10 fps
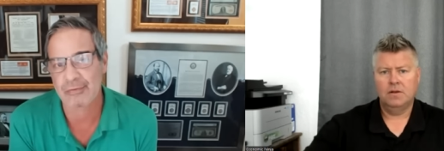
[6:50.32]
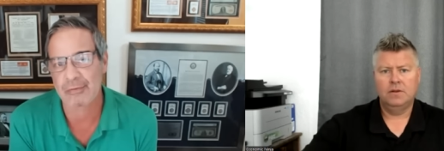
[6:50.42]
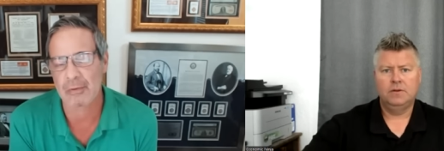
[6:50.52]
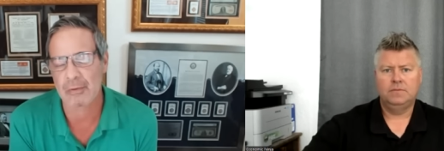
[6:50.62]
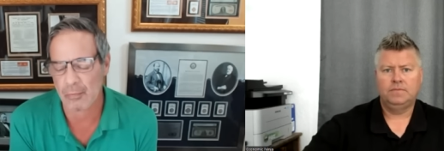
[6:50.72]

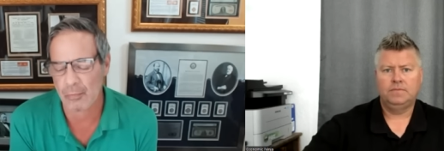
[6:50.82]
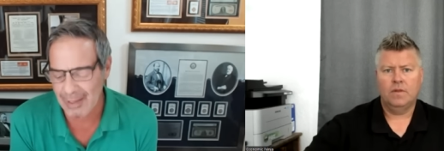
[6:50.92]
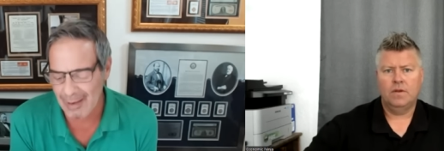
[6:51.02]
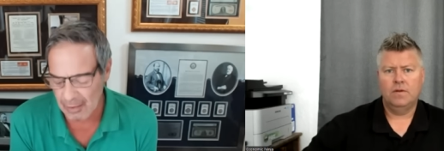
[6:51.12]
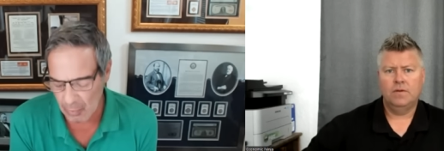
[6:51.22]
Speaker 1: We are
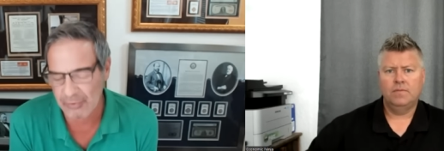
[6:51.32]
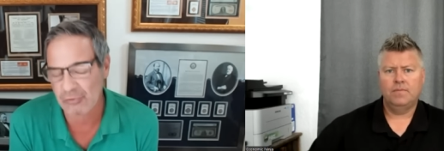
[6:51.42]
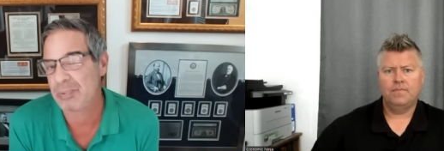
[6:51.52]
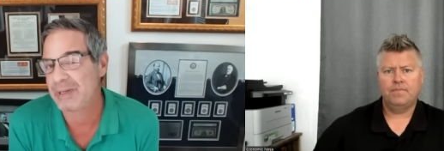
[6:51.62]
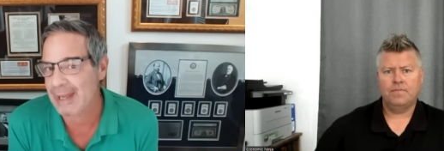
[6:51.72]
going to
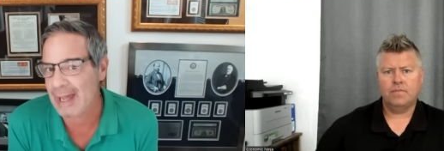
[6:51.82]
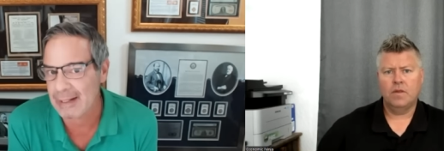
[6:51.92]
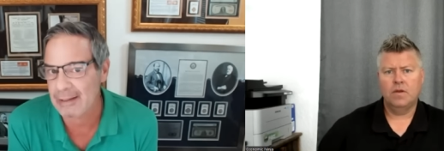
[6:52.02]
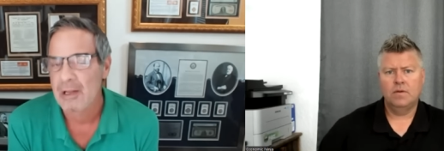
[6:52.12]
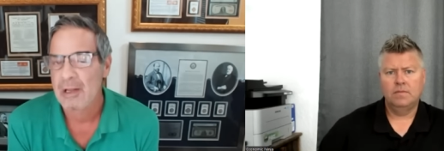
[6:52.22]
begin
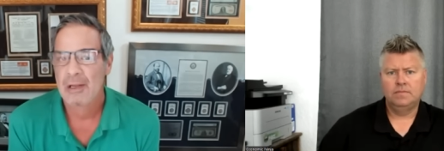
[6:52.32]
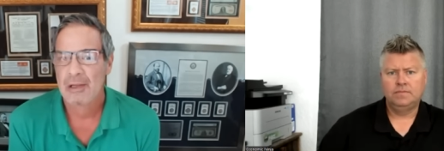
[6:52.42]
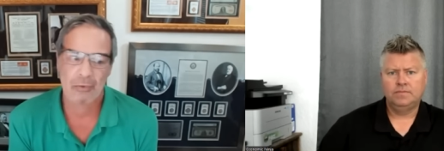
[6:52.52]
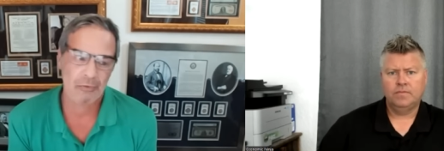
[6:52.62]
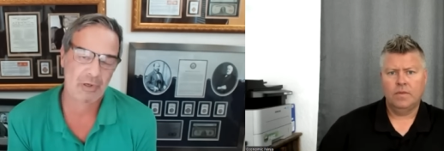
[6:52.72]
using
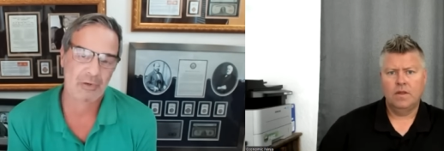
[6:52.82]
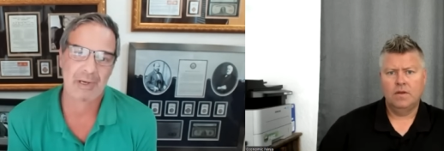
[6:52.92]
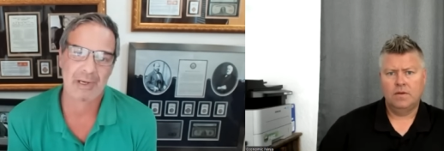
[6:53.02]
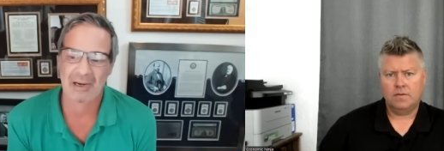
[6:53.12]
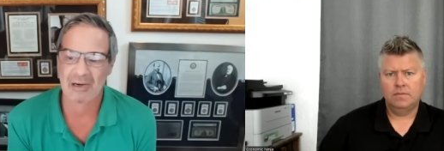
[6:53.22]
credit
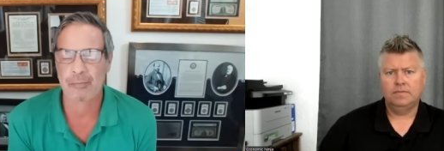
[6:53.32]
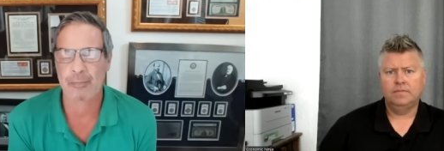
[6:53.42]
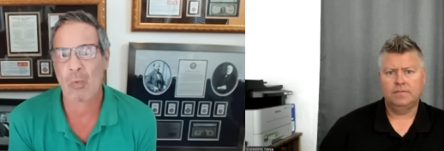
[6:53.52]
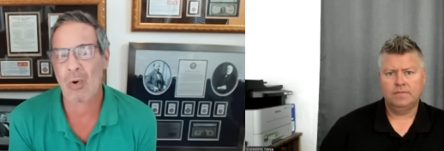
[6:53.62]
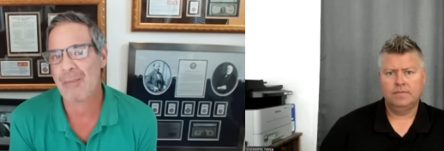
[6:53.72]
cards, but why
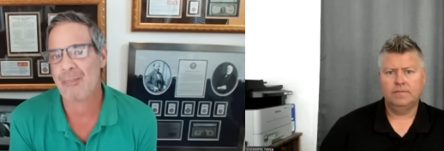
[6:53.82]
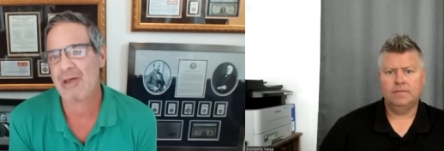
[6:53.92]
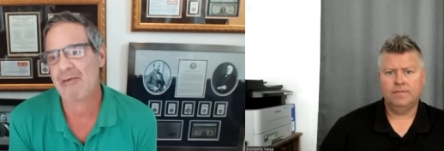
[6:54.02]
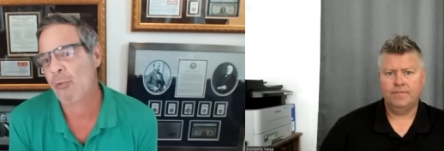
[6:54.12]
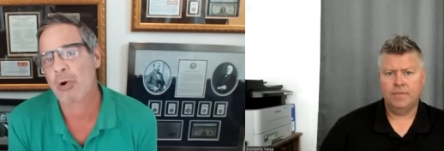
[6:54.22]
pay
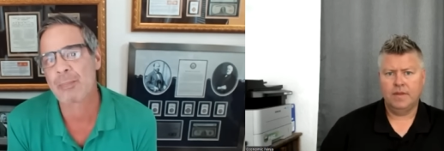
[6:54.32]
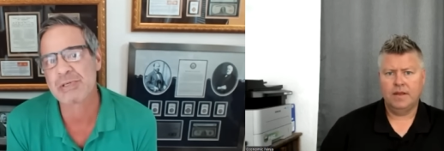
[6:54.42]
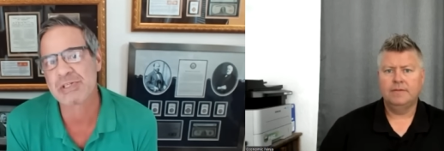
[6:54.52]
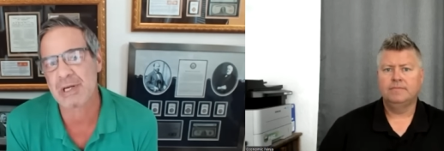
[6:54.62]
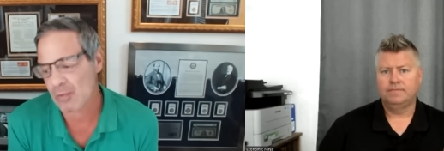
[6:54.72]
4%?
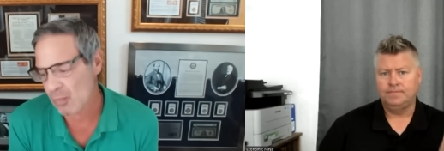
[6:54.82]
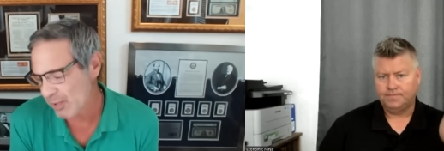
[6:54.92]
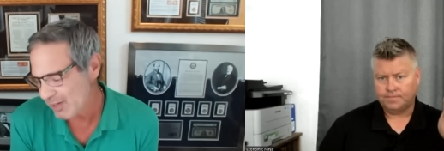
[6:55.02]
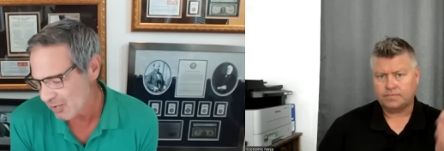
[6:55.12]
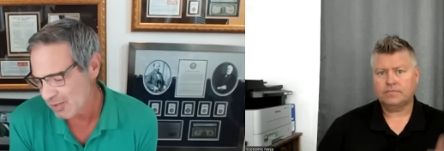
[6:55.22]
We don't
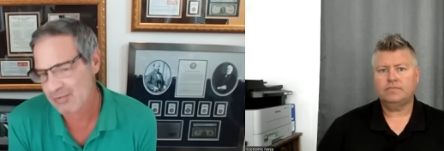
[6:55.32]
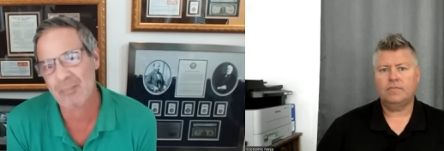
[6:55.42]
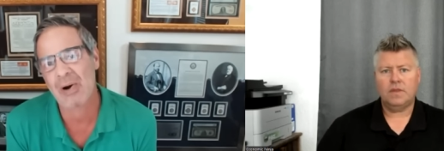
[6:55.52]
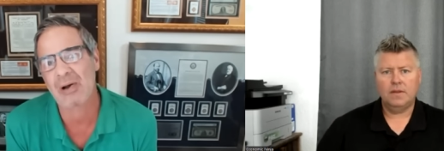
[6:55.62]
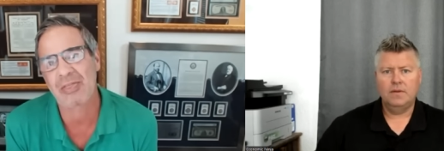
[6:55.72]
even mark
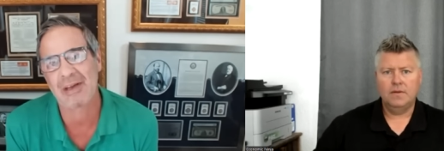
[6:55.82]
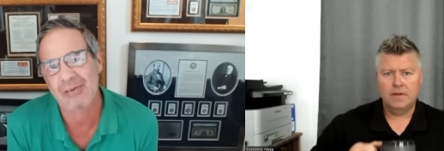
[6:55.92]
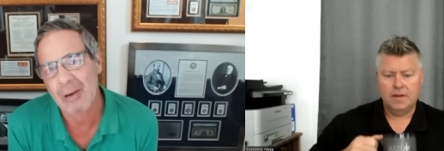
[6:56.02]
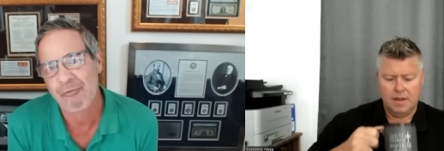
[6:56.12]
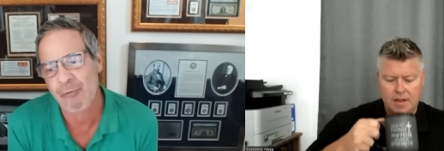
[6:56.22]
things up
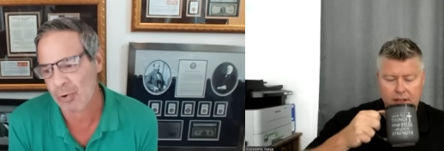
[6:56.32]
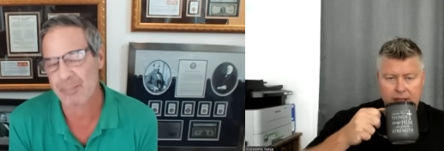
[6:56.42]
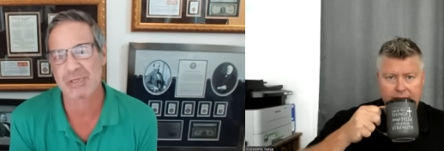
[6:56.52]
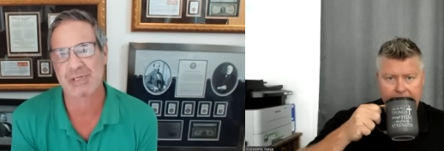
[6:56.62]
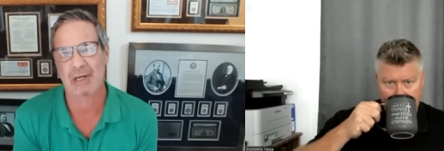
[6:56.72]
4%.